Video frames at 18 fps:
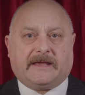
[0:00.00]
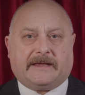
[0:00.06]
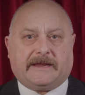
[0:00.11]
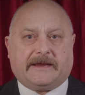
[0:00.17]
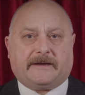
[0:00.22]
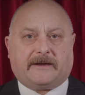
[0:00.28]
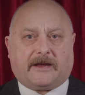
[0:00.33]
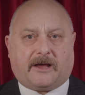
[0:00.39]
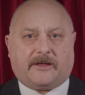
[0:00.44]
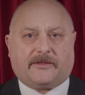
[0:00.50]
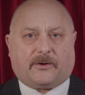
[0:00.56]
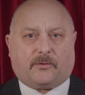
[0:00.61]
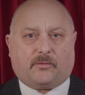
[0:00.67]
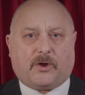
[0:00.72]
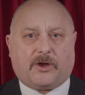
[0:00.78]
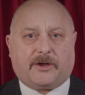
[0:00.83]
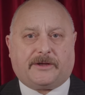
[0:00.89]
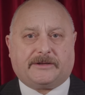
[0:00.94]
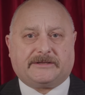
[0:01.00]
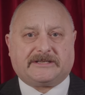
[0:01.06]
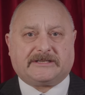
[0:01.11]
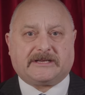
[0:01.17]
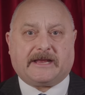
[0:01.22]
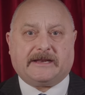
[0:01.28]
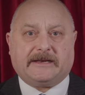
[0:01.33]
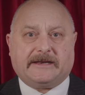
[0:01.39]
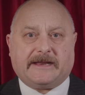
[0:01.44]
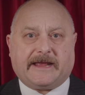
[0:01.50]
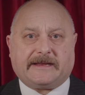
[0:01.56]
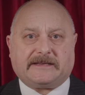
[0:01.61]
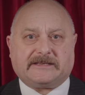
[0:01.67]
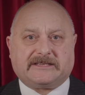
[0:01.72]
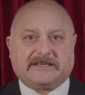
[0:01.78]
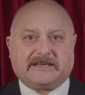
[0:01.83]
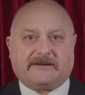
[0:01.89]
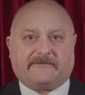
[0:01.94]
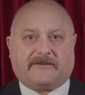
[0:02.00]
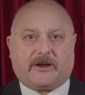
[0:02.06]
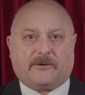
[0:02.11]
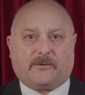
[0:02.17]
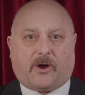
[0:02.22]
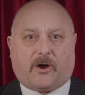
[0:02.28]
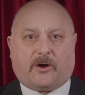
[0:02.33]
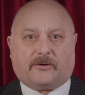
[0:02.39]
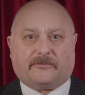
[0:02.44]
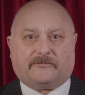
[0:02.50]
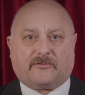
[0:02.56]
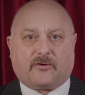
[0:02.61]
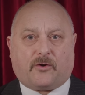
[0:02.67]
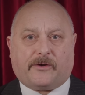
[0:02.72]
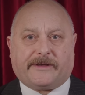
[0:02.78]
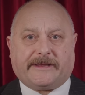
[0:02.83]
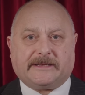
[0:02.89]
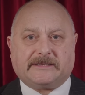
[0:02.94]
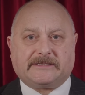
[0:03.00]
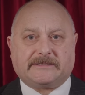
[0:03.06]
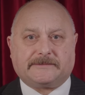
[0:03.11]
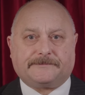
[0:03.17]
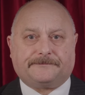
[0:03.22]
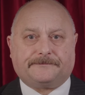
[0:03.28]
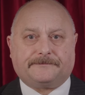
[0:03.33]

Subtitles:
In other words, net zero on roids.